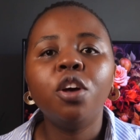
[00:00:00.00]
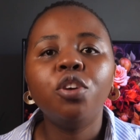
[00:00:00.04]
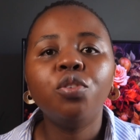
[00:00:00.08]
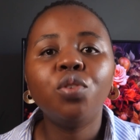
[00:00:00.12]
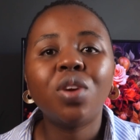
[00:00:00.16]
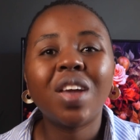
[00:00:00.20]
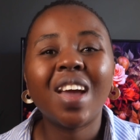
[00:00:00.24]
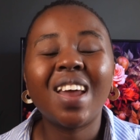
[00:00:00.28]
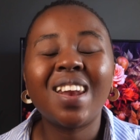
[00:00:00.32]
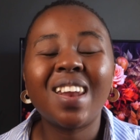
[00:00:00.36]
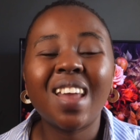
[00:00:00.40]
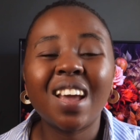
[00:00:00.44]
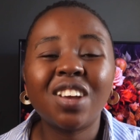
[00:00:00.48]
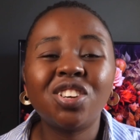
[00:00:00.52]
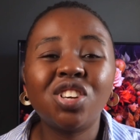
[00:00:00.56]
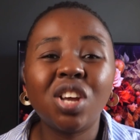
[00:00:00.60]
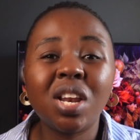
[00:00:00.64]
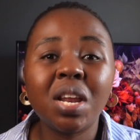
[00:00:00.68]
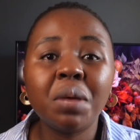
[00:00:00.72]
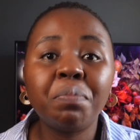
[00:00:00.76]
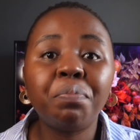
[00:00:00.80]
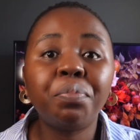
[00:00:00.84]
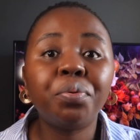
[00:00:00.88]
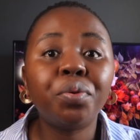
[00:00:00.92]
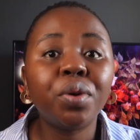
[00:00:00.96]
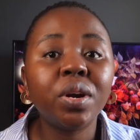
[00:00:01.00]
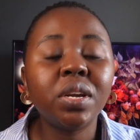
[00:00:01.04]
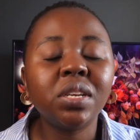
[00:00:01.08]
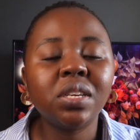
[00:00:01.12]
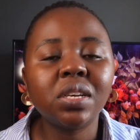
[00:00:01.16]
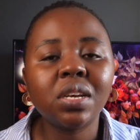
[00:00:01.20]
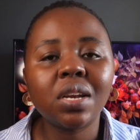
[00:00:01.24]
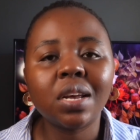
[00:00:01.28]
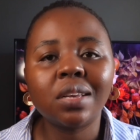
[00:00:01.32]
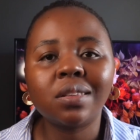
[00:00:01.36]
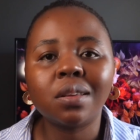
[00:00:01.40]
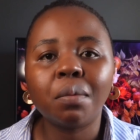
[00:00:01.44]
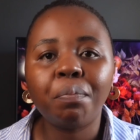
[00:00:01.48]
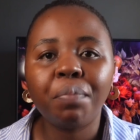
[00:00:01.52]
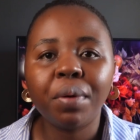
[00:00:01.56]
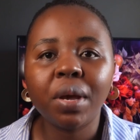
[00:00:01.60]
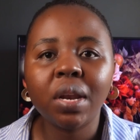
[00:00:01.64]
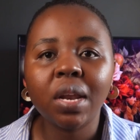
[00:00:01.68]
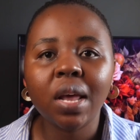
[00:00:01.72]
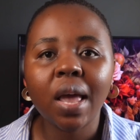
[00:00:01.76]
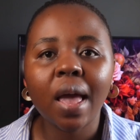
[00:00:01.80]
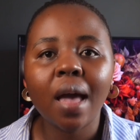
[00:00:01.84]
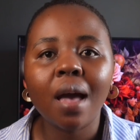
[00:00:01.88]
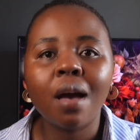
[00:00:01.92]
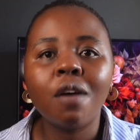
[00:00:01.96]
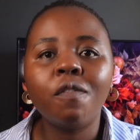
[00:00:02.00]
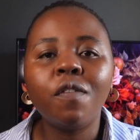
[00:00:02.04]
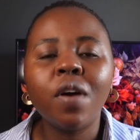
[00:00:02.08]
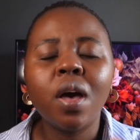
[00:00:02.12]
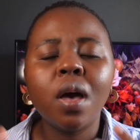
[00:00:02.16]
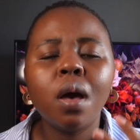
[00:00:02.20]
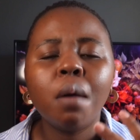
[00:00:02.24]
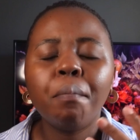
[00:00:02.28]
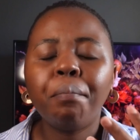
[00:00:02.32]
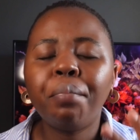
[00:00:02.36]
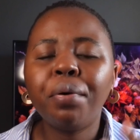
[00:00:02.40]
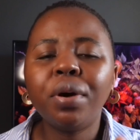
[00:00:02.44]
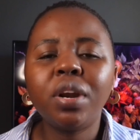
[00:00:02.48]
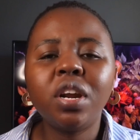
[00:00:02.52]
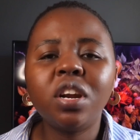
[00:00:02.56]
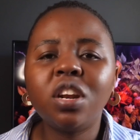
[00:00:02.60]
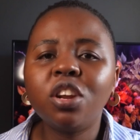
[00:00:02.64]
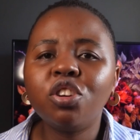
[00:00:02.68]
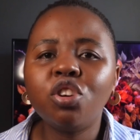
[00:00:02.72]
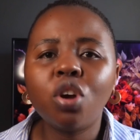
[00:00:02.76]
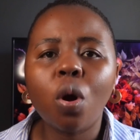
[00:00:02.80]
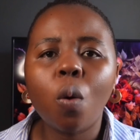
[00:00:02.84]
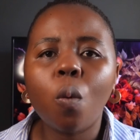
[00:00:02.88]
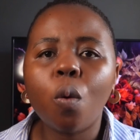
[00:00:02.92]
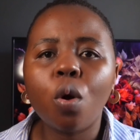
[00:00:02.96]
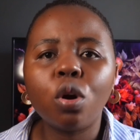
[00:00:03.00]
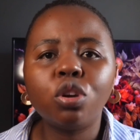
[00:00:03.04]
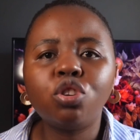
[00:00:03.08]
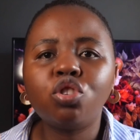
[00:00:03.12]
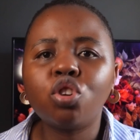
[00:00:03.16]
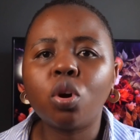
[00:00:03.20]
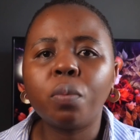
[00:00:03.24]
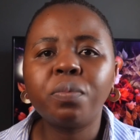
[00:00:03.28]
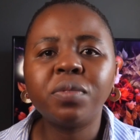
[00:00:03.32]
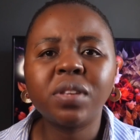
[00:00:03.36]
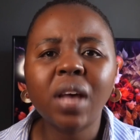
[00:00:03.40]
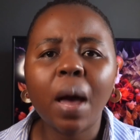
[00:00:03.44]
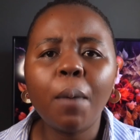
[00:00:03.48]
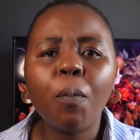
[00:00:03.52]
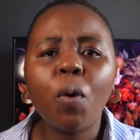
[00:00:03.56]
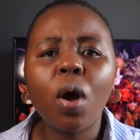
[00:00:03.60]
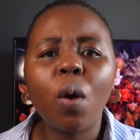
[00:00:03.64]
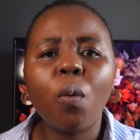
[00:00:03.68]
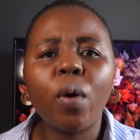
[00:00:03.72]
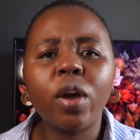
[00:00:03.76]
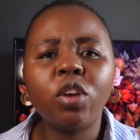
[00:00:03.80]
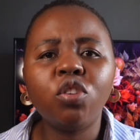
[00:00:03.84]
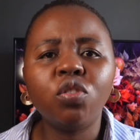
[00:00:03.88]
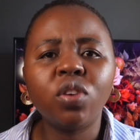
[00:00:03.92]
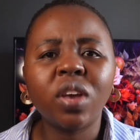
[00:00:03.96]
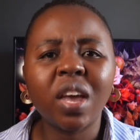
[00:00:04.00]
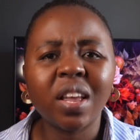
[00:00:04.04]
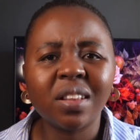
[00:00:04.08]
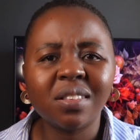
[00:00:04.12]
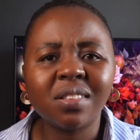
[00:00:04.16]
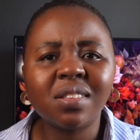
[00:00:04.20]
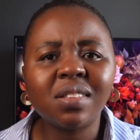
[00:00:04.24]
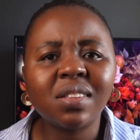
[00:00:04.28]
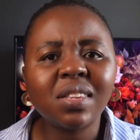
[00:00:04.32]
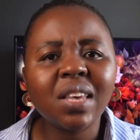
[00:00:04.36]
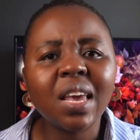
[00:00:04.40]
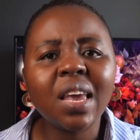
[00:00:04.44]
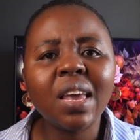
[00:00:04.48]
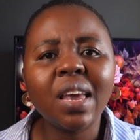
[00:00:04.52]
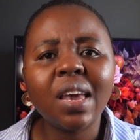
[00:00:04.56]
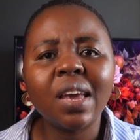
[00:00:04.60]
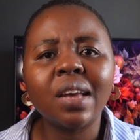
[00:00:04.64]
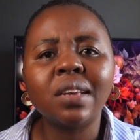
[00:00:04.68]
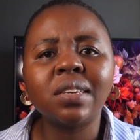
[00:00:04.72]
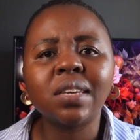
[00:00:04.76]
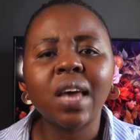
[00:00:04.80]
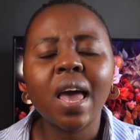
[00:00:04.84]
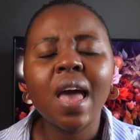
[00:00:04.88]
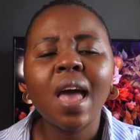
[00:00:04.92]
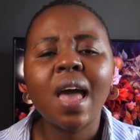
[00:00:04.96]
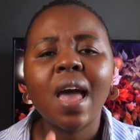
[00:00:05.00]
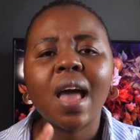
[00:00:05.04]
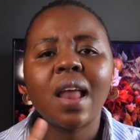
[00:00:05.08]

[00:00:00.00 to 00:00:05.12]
You can actually print it as a PDF, put it in your wardrobe, somewhere where you can see it.